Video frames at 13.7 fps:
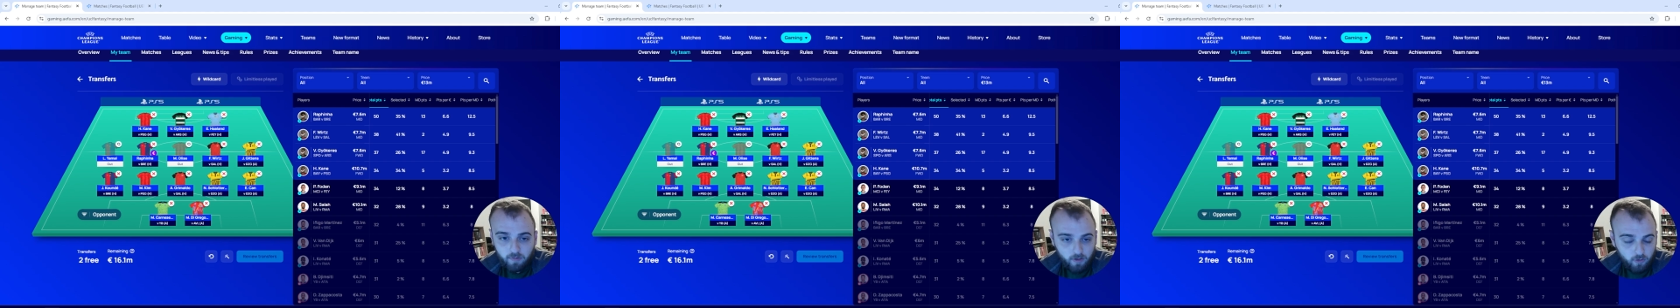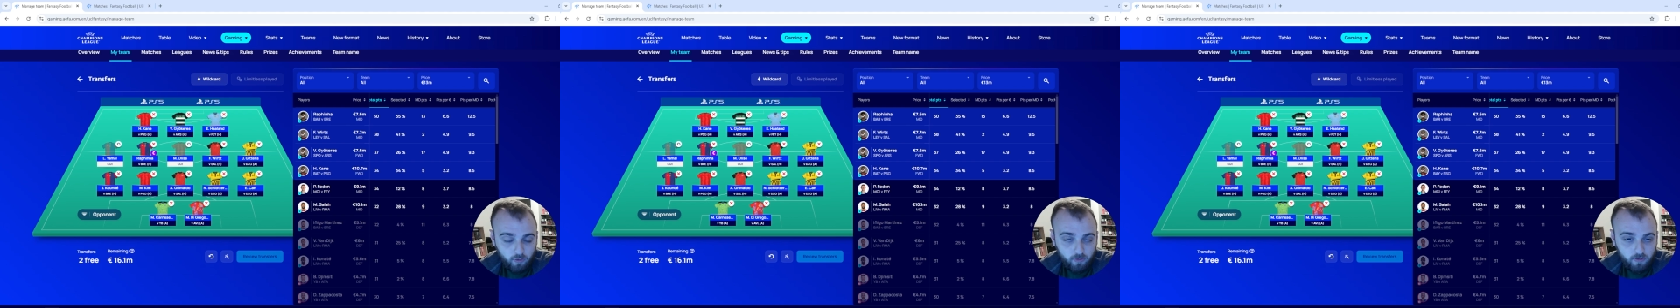
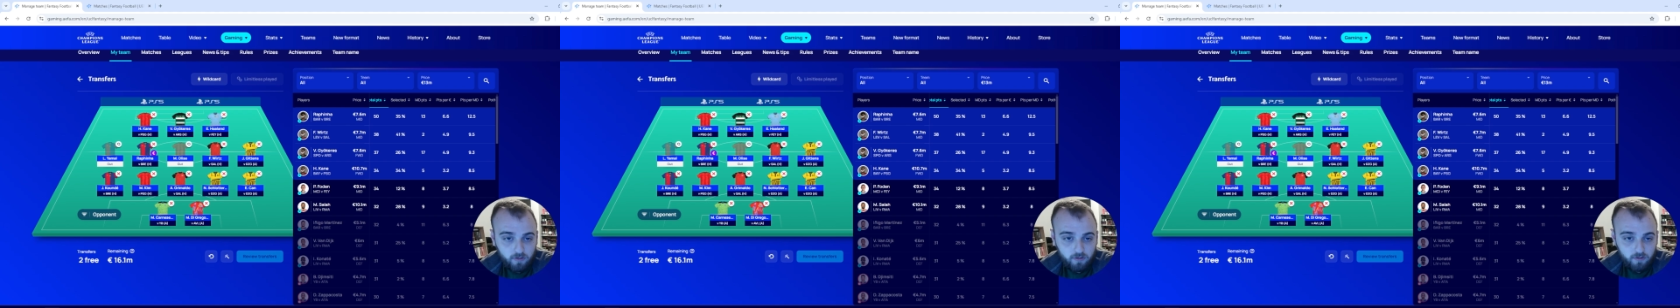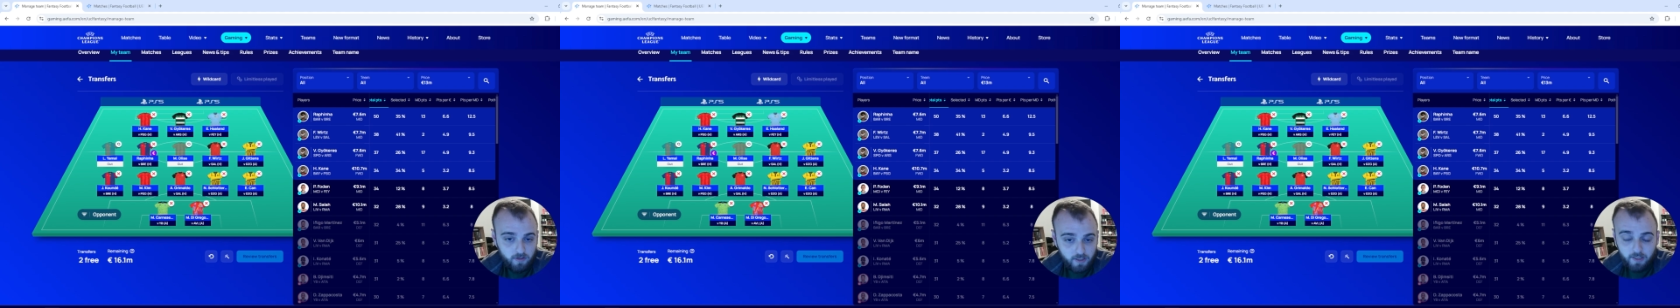good
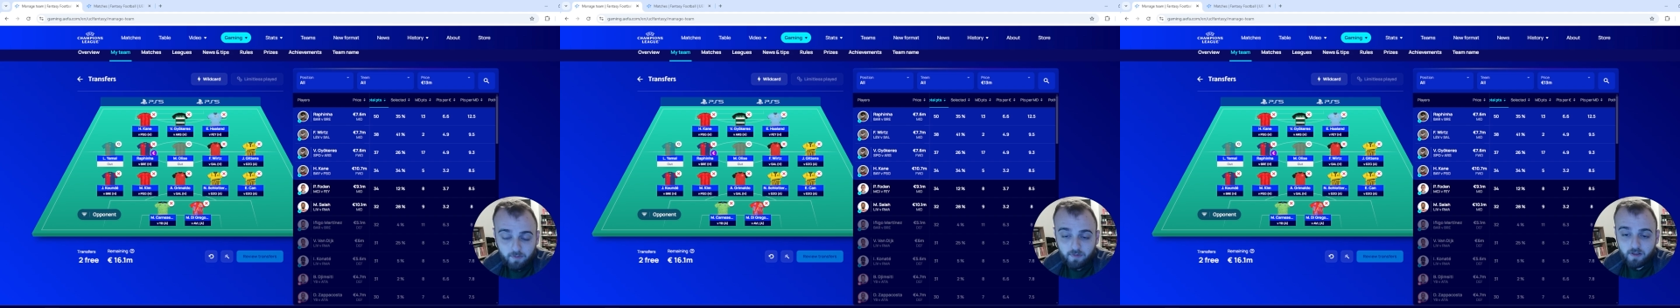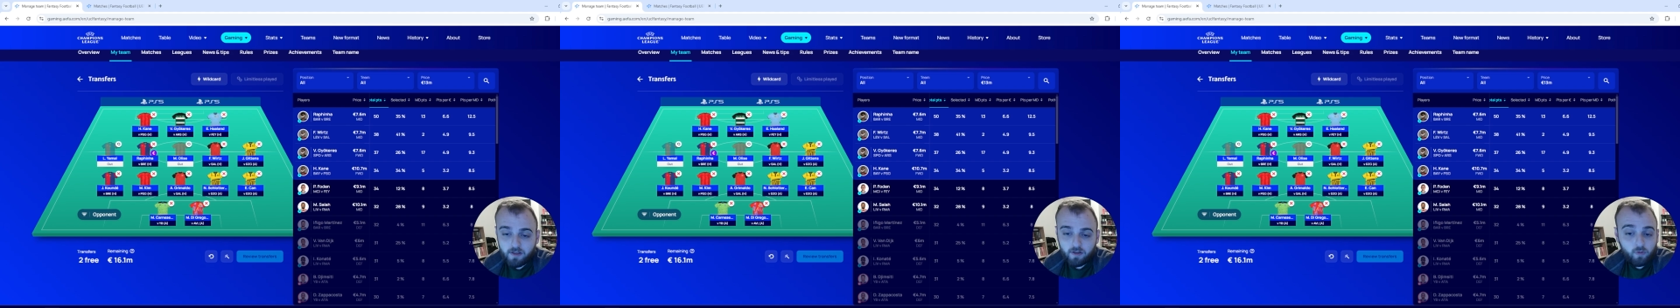
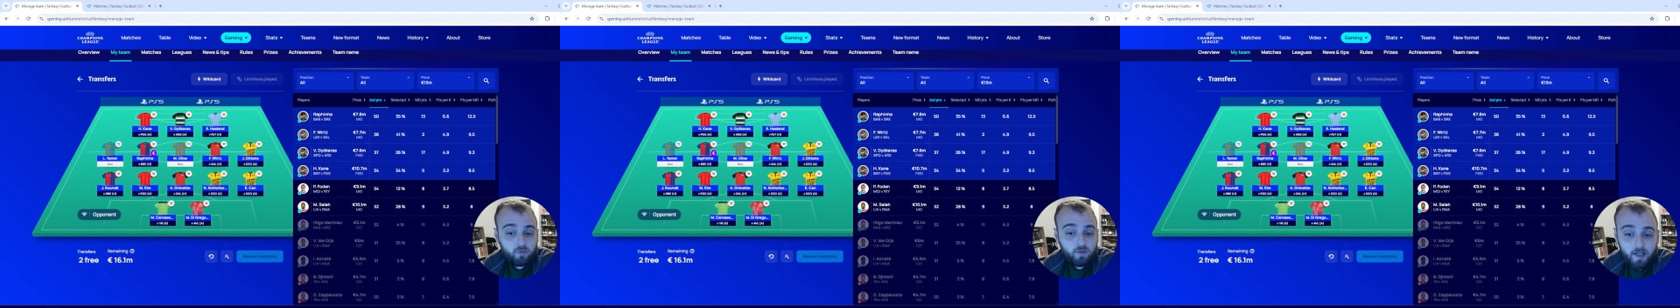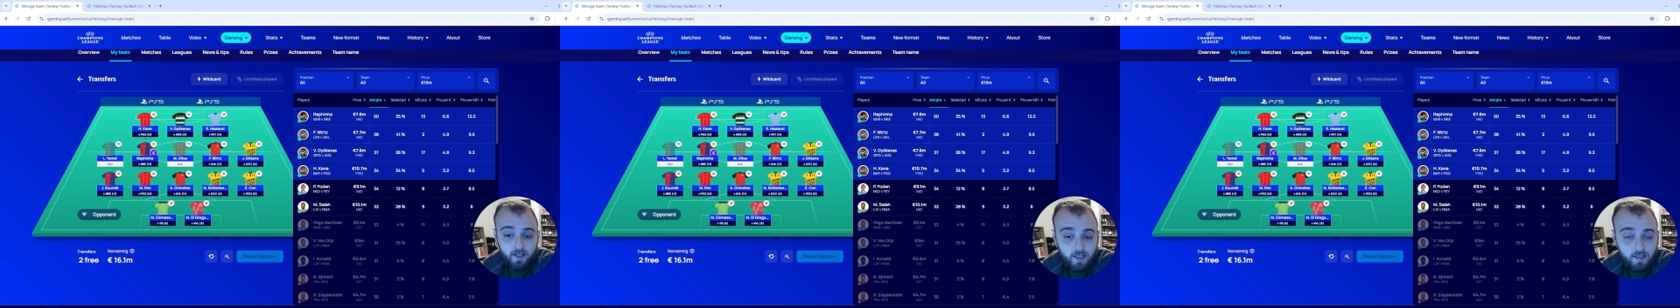teams to
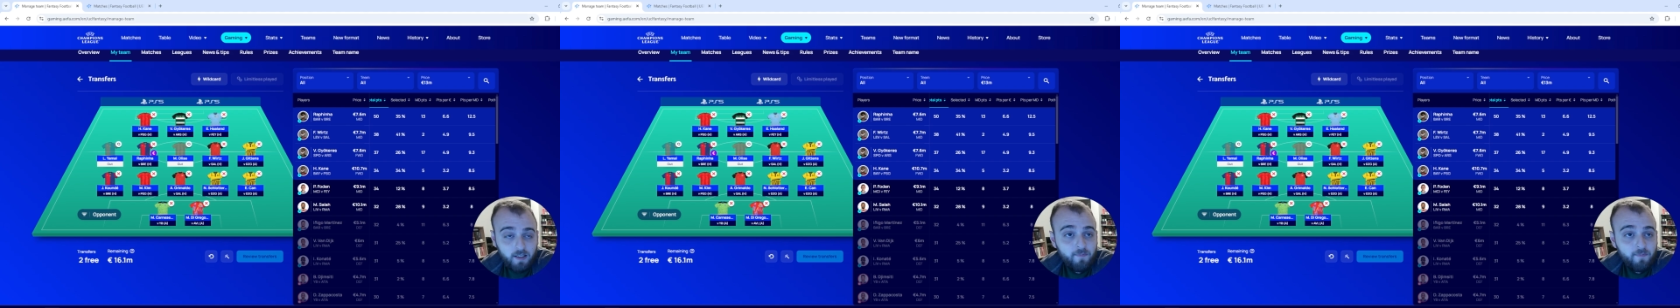target